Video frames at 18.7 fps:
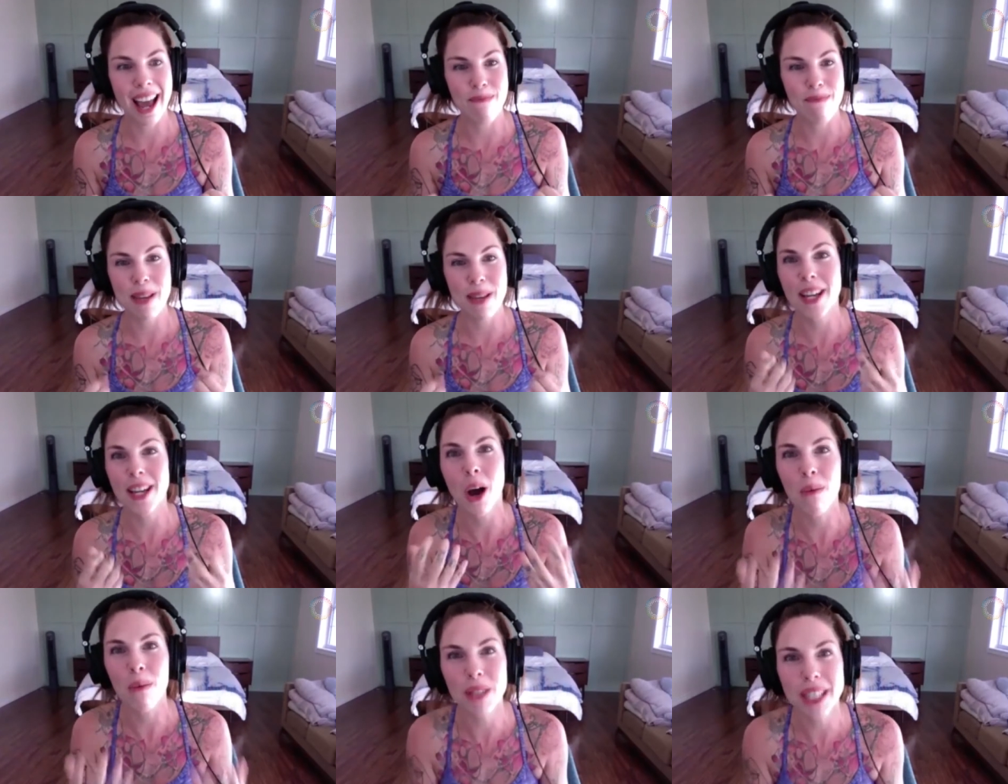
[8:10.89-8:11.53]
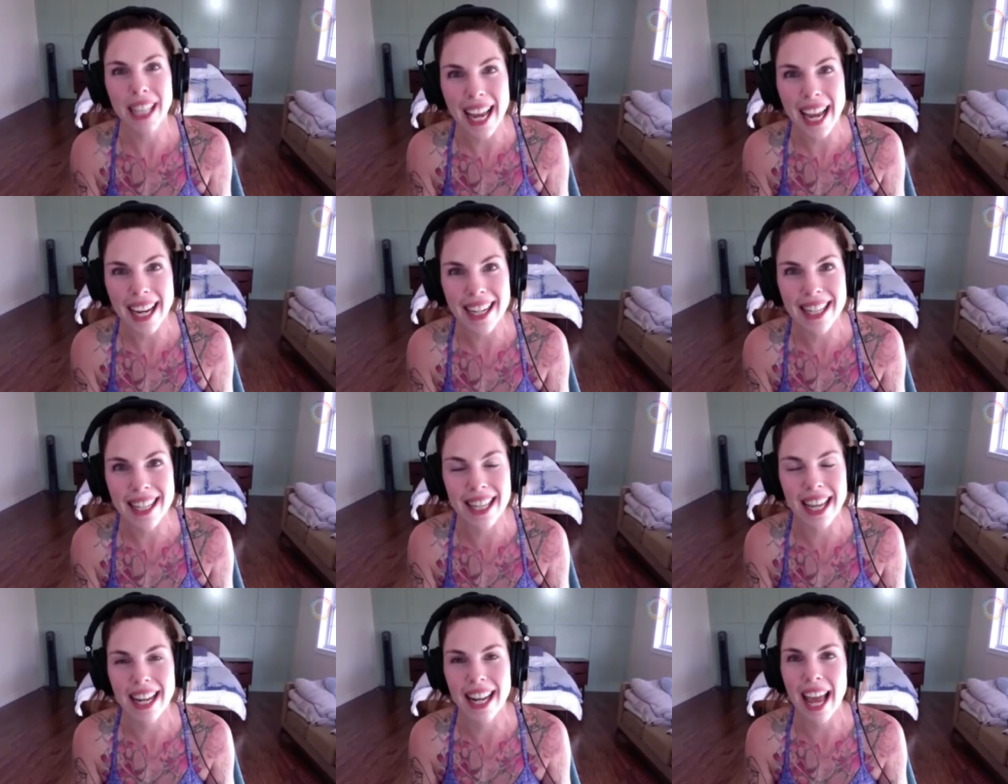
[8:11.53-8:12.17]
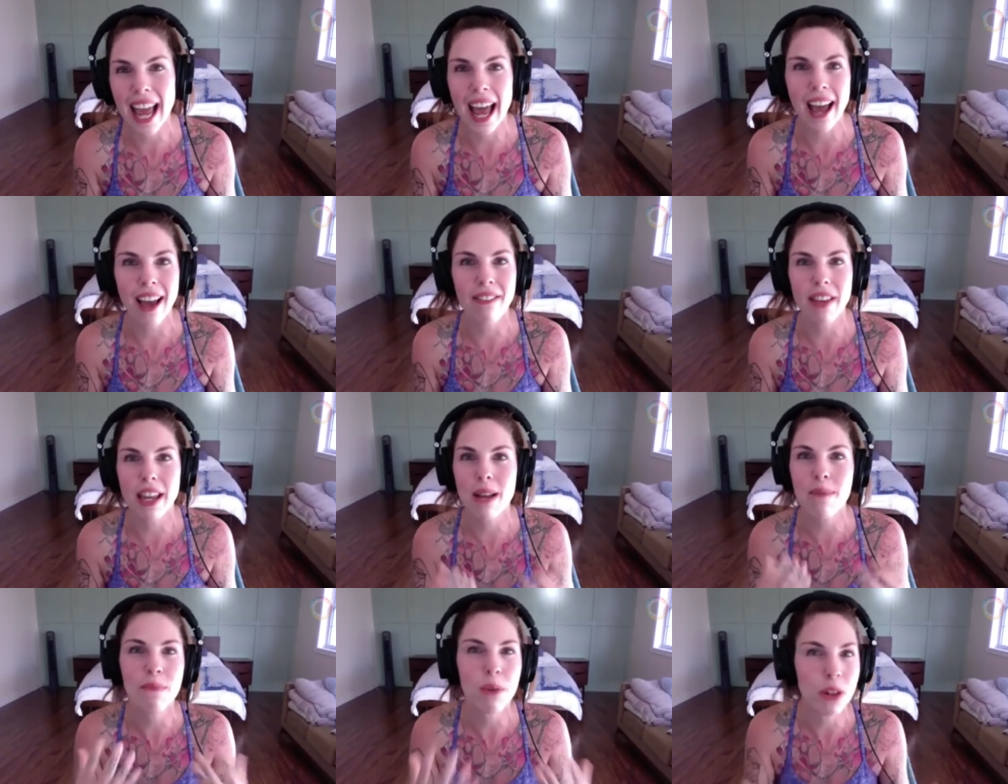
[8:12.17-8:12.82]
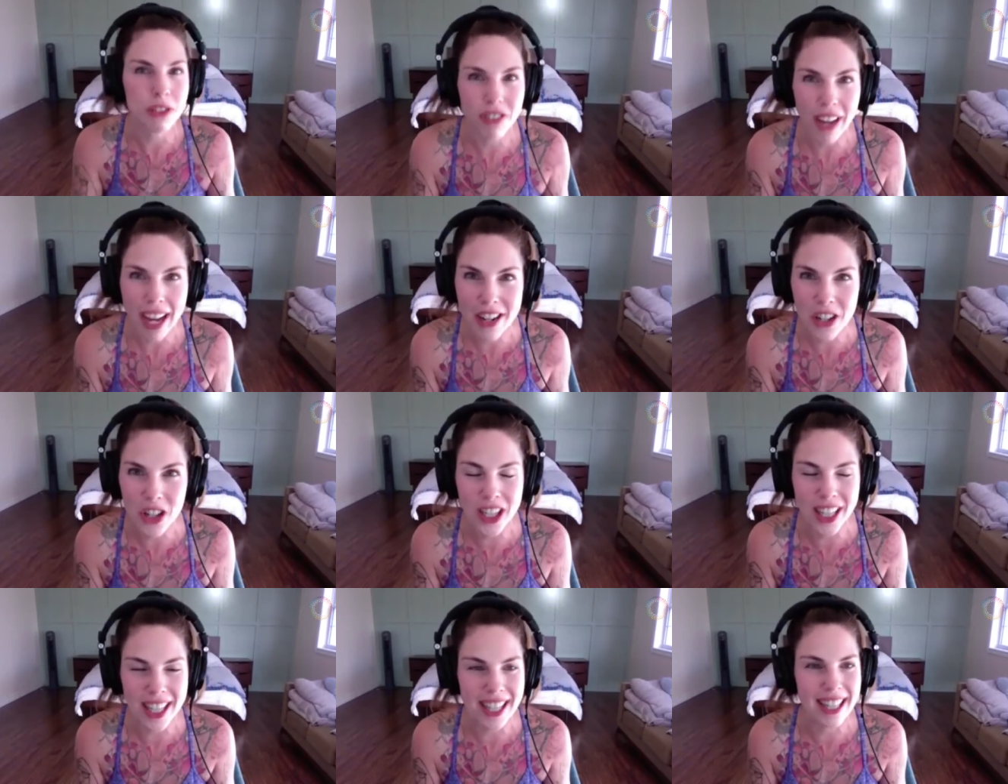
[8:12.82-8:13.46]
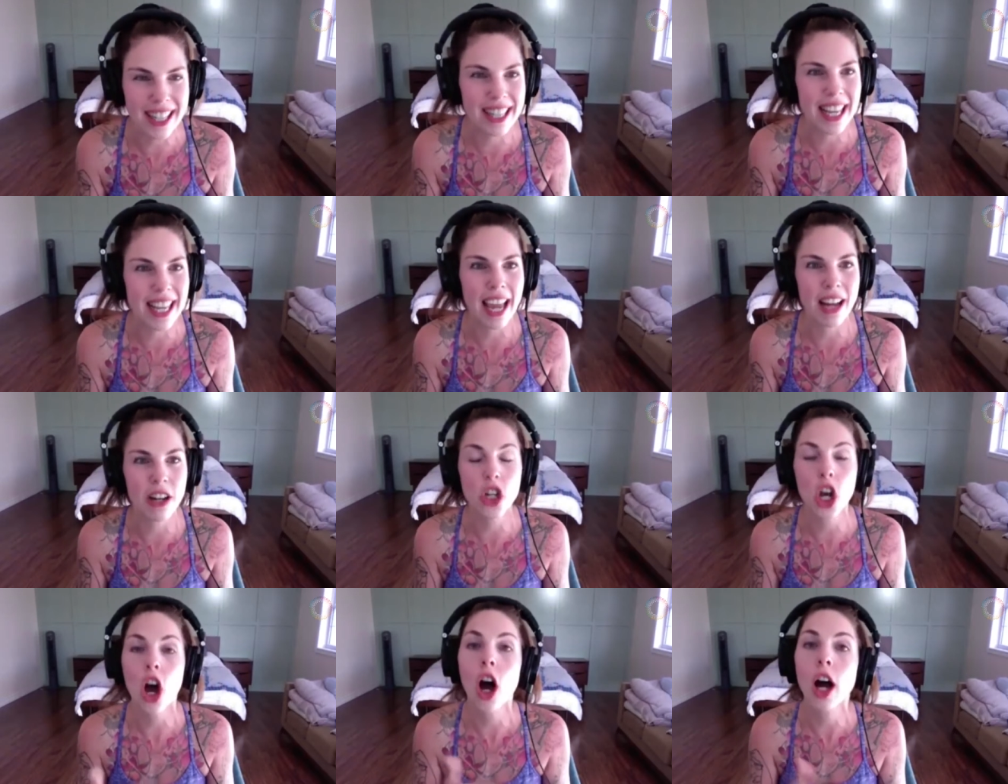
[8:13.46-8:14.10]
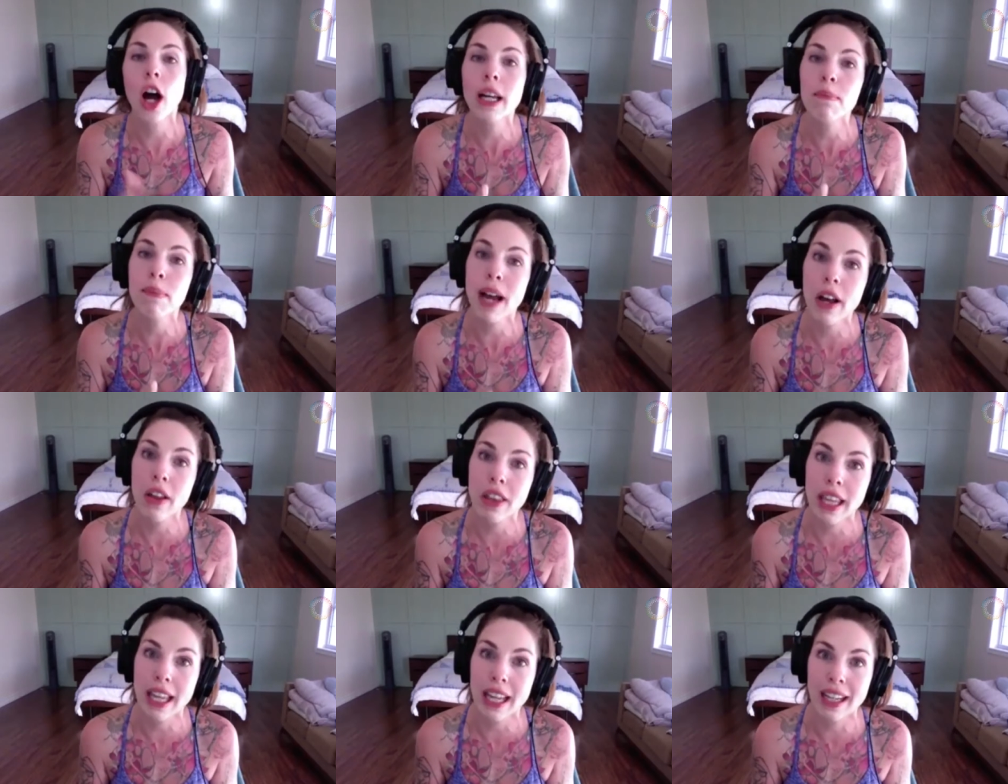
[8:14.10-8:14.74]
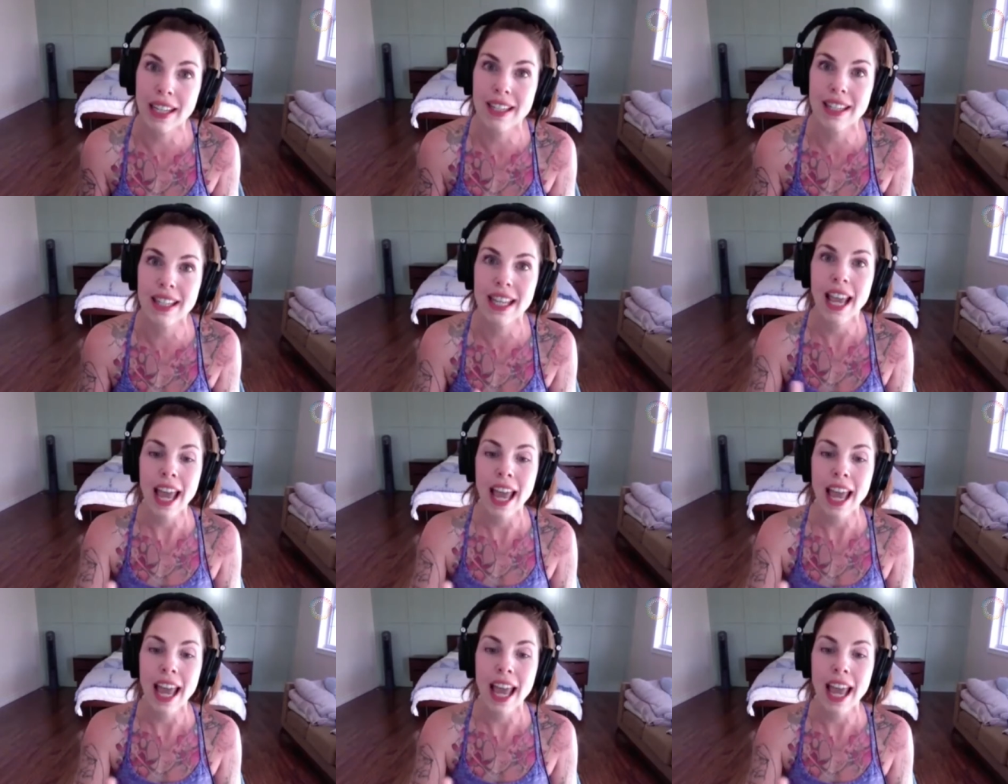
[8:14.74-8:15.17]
be complex and have imperfections and talk about things